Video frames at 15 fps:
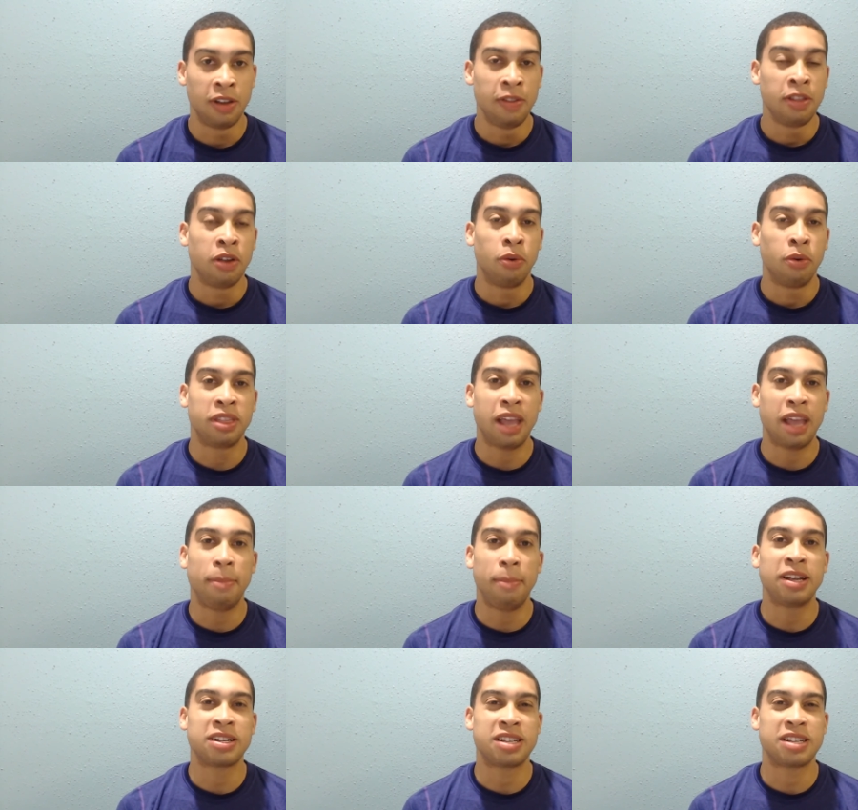With that being
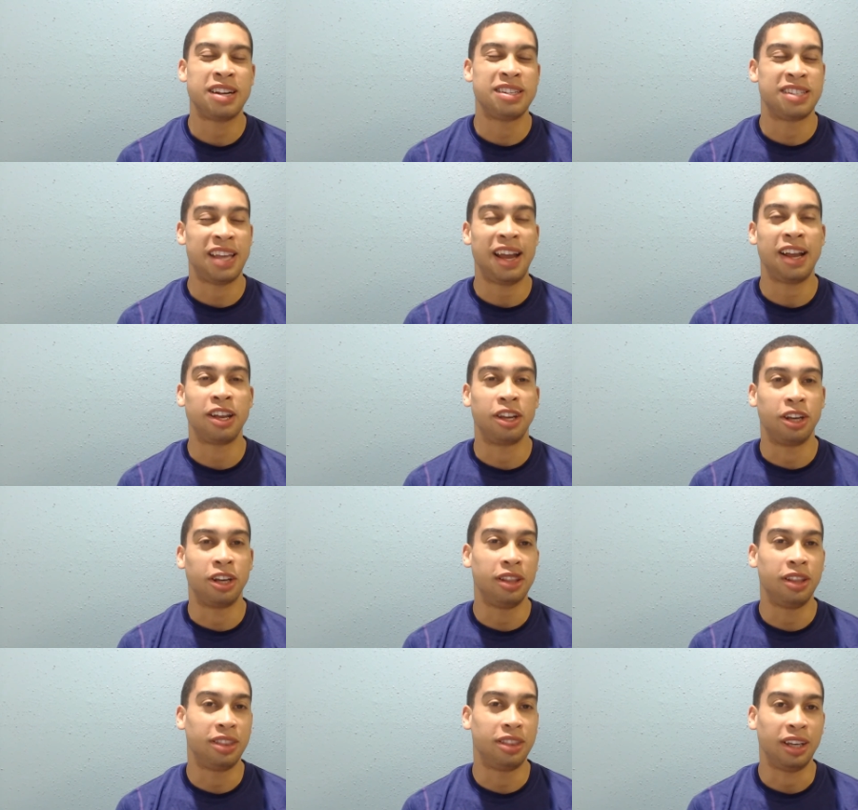said, is that a good
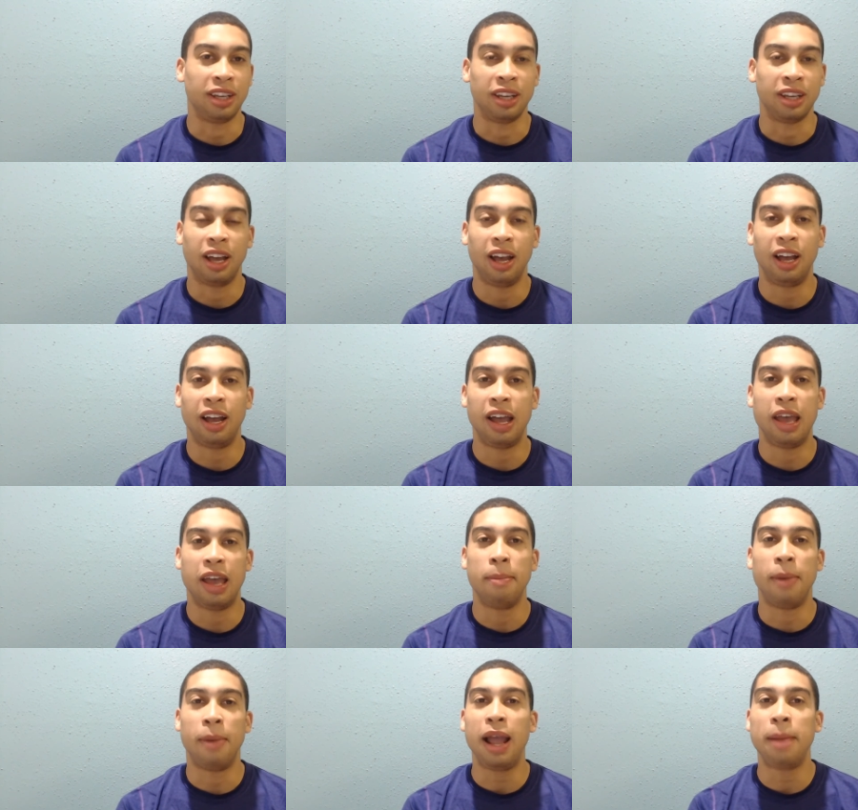thing? Uh, in
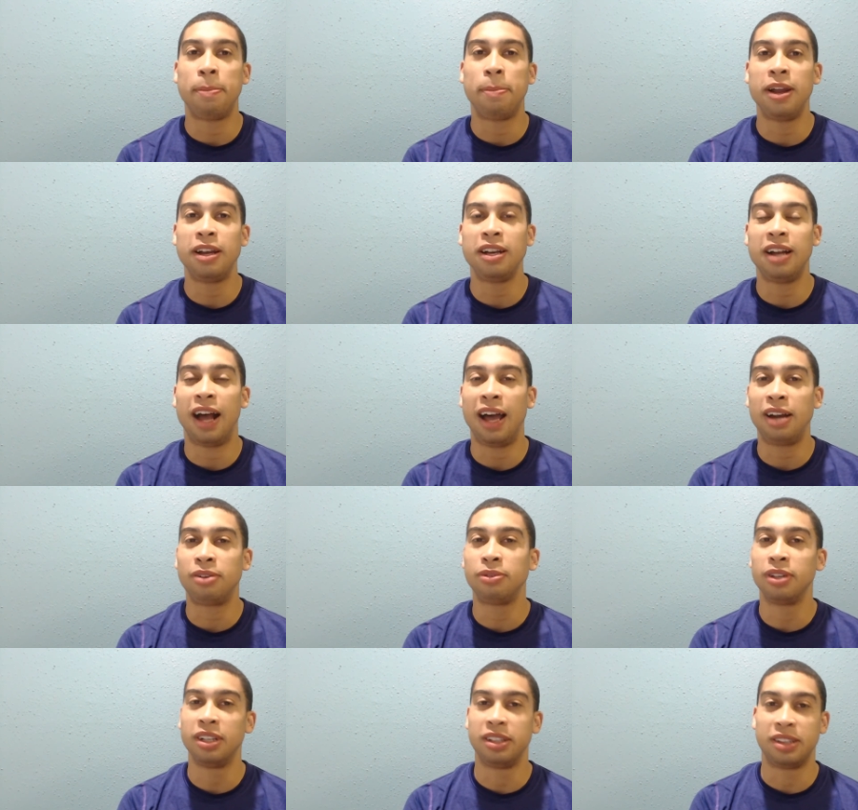my opinion, I don't really
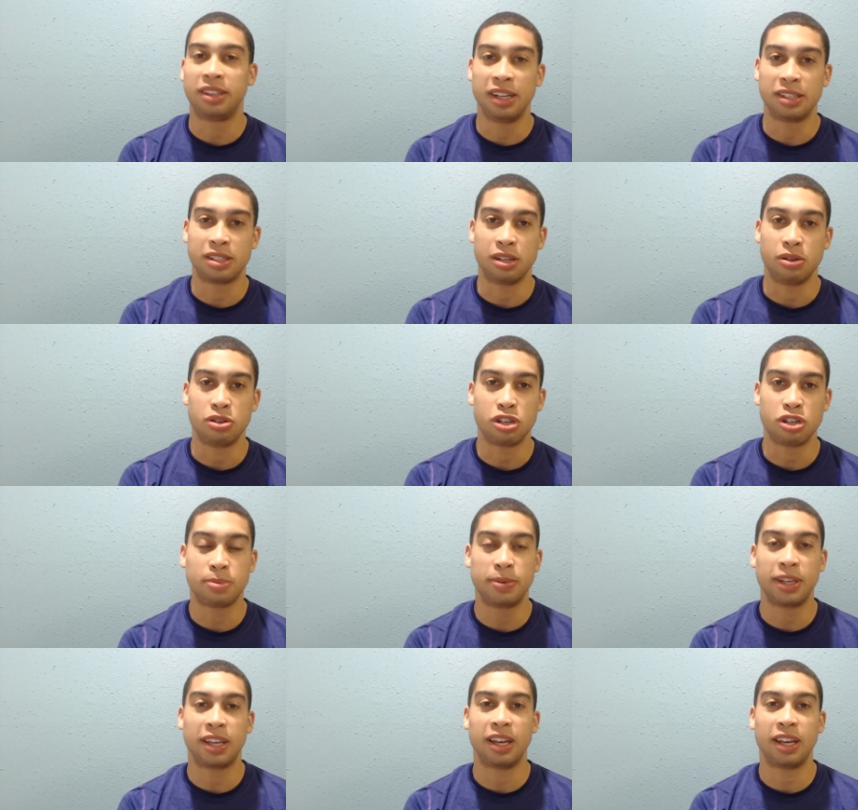think so, just
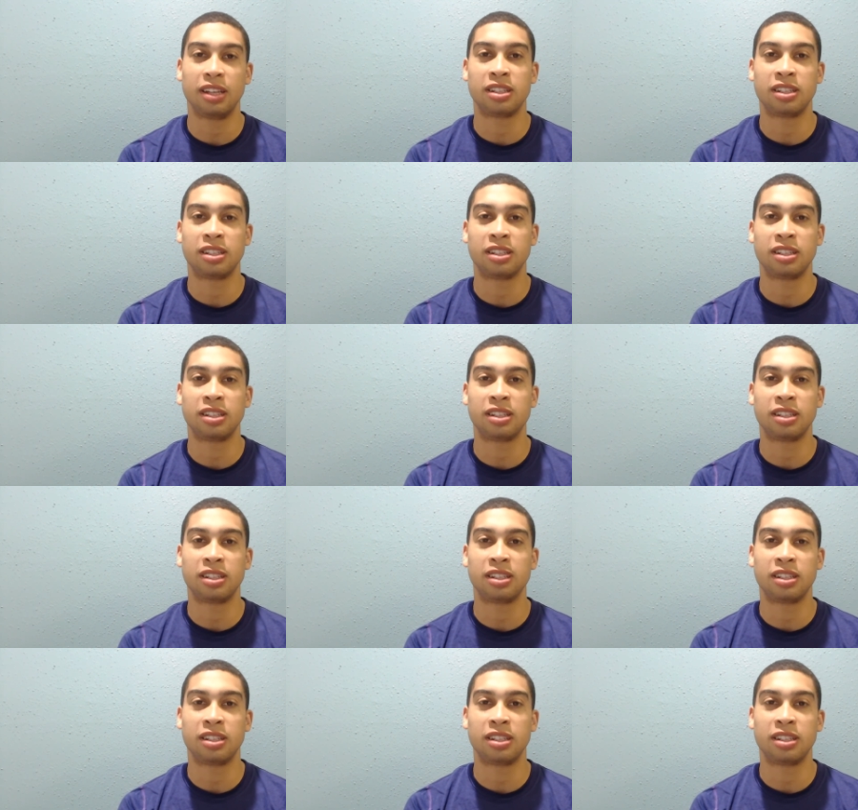because